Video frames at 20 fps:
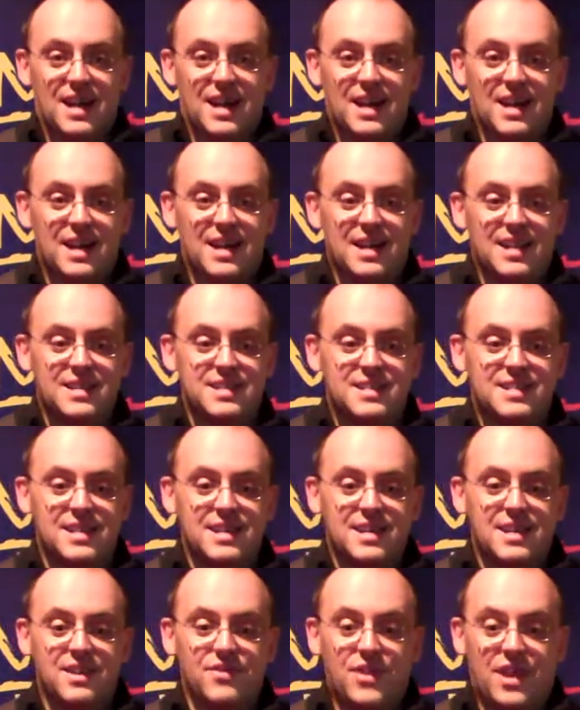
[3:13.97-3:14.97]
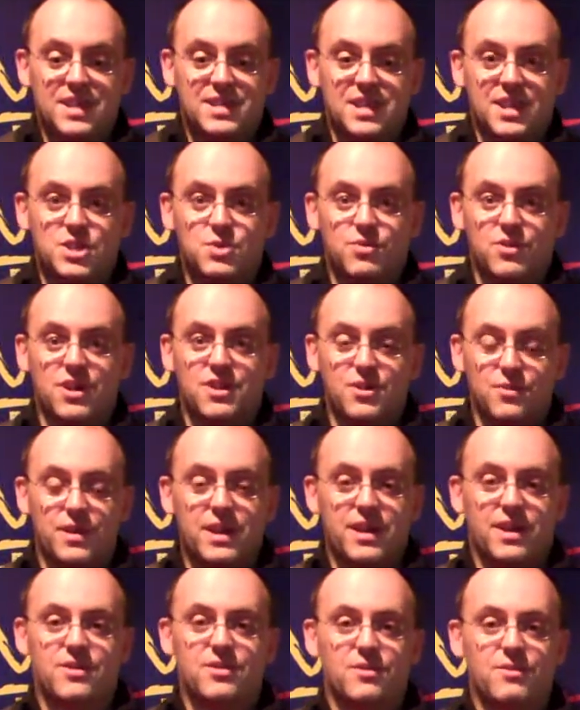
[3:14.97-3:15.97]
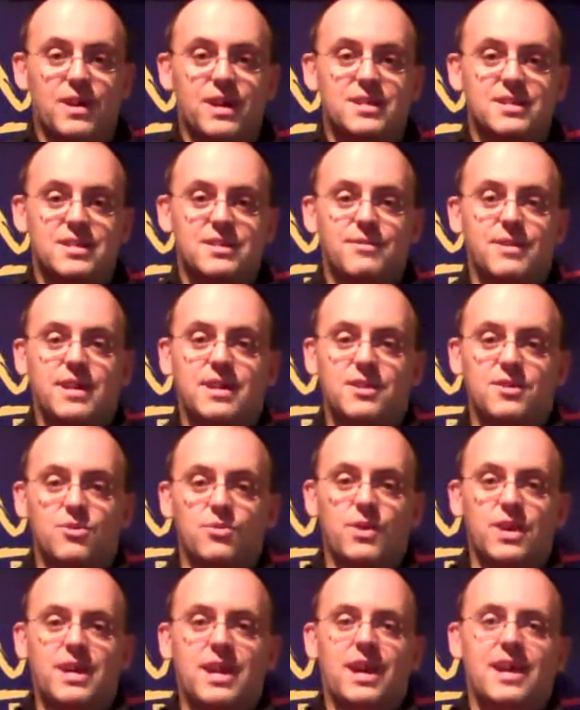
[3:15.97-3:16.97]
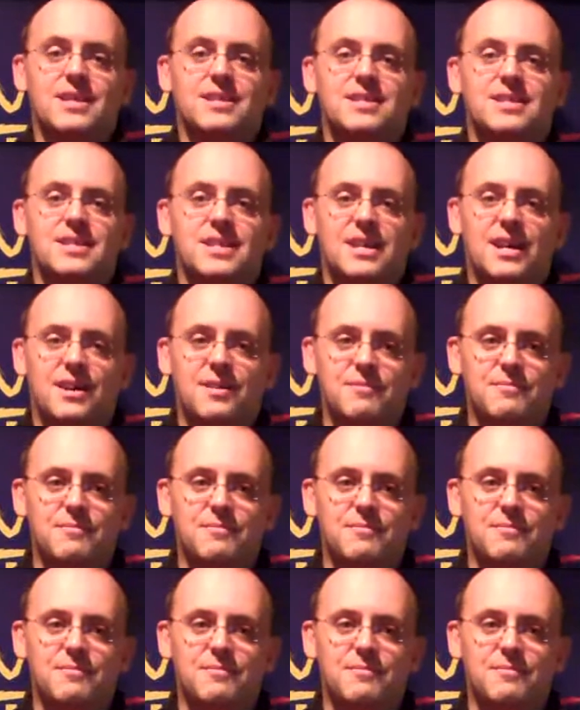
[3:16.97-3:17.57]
And that's us. We're underway on the Wednesday Weigh-In at the weekends.